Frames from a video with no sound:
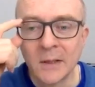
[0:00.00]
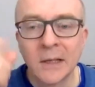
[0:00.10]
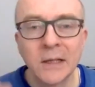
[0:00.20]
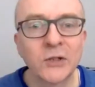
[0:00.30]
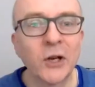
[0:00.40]

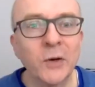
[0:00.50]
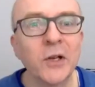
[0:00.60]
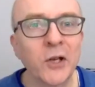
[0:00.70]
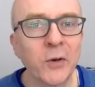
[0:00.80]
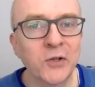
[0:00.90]
So
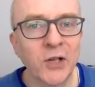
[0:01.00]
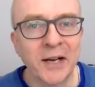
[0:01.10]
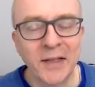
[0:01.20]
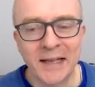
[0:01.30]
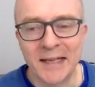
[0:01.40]
go and
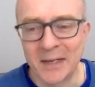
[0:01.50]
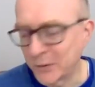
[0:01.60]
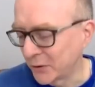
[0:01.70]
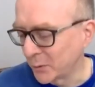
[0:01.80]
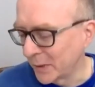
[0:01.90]
check that
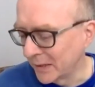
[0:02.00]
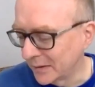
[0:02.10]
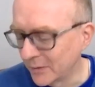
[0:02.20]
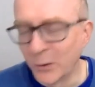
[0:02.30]
out as well.